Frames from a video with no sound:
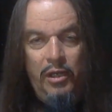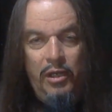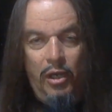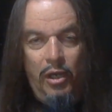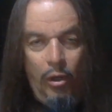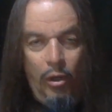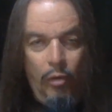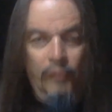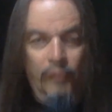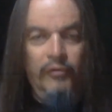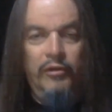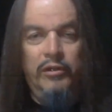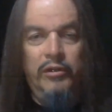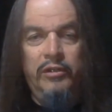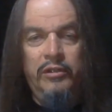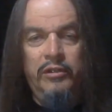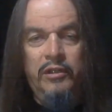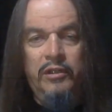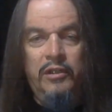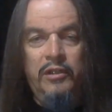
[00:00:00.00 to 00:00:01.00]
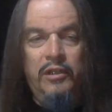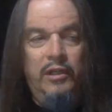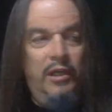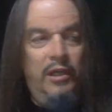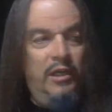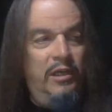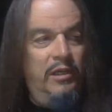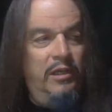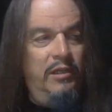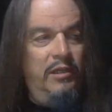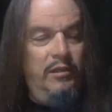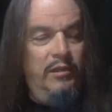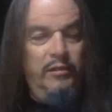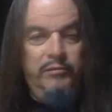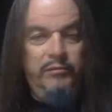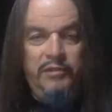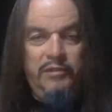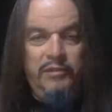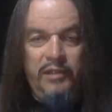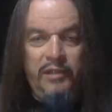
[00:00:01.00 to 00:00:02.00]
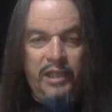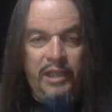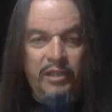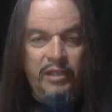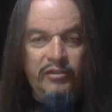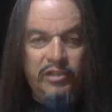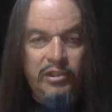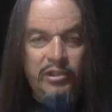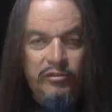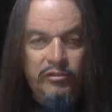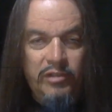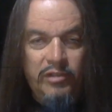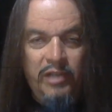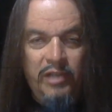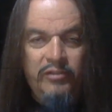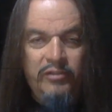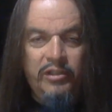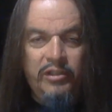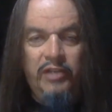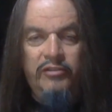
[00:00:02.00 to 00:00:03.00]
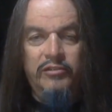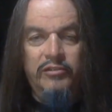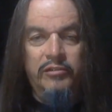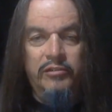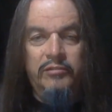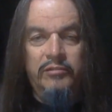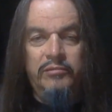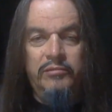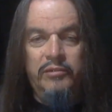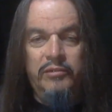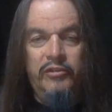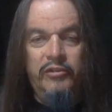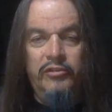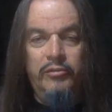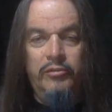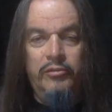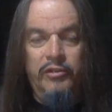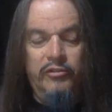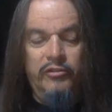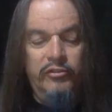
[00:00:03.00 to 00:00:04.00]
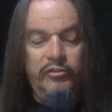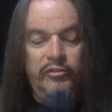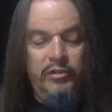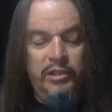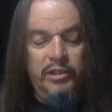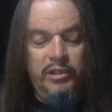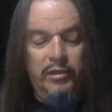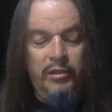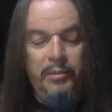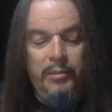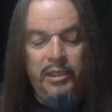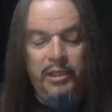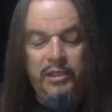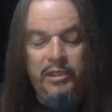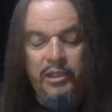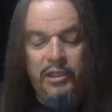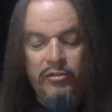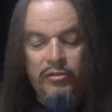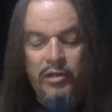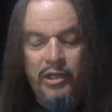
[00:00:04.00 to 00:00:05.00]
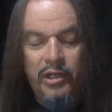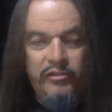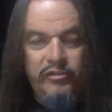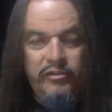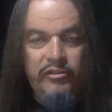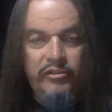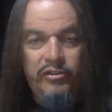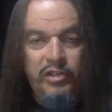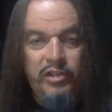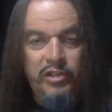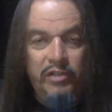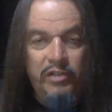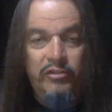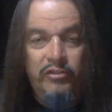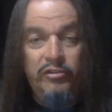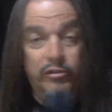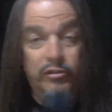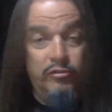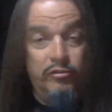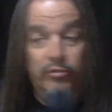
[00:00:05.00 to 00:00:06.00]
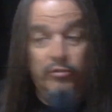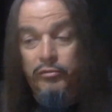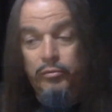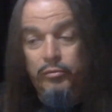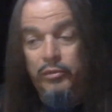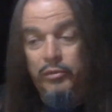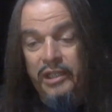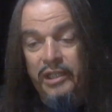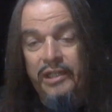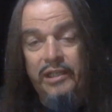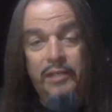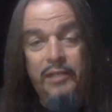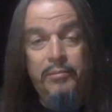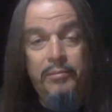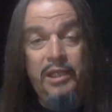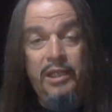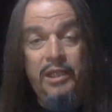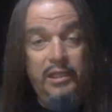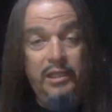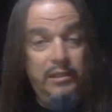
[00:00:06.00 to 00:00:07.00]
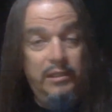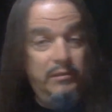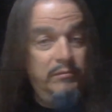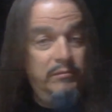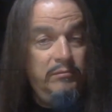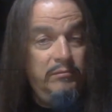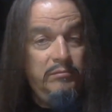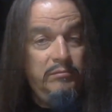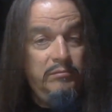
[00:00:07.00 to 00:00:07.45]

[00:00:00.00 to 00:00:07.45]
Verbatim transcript: over like educational situations, so that you know, anybody that tries to teach the truth will end up getting